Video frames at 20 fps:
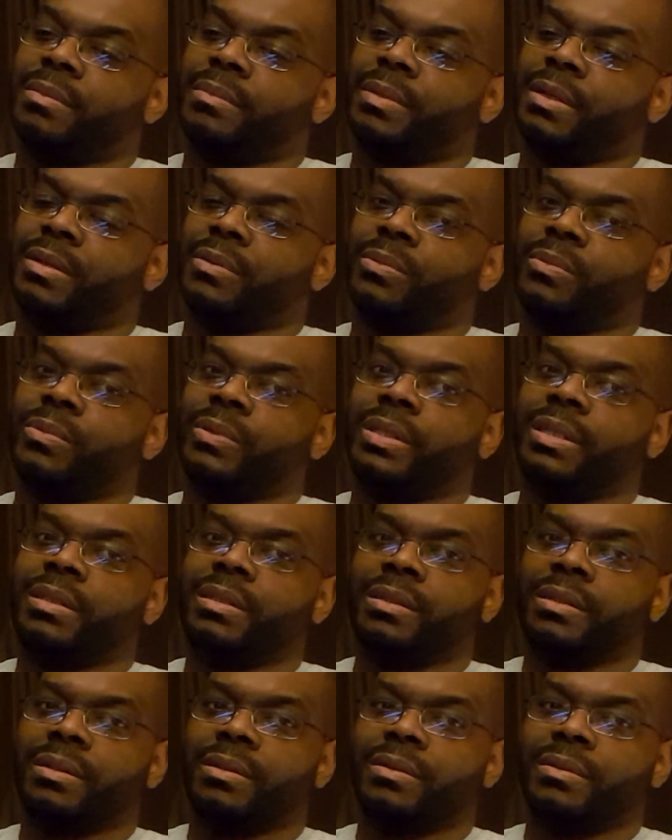about a week
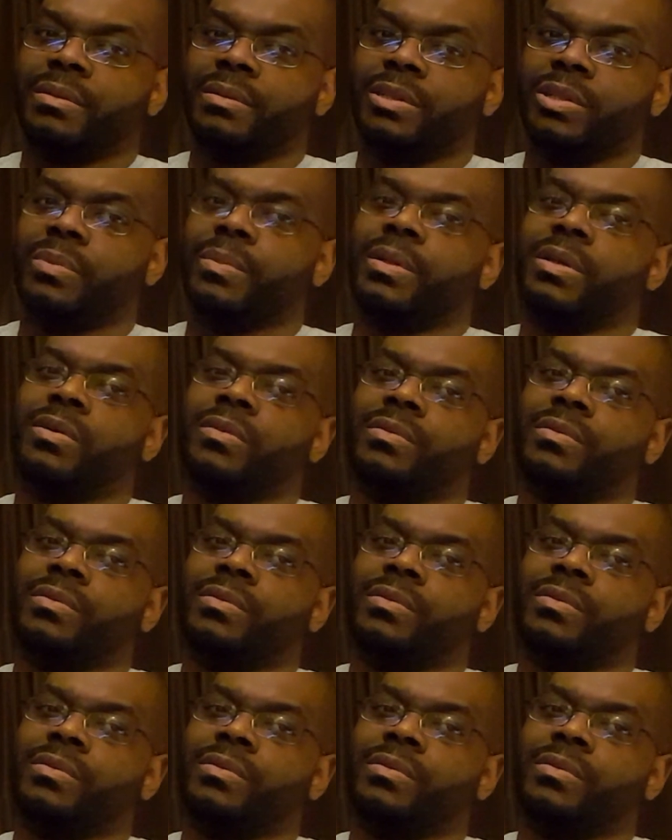ago, a